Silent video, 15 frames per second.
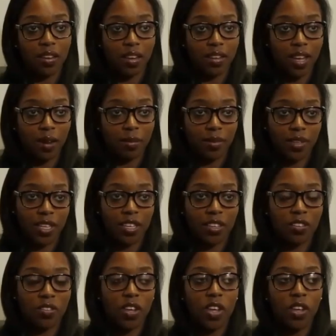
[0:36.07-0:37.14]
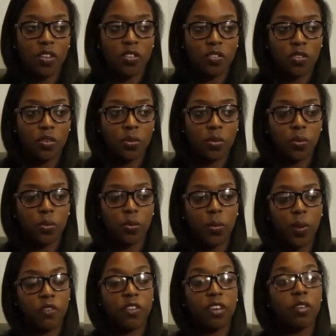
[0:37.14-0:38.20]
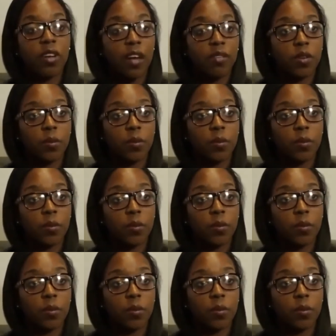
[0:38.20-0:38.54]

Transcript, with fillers: understanding, and love and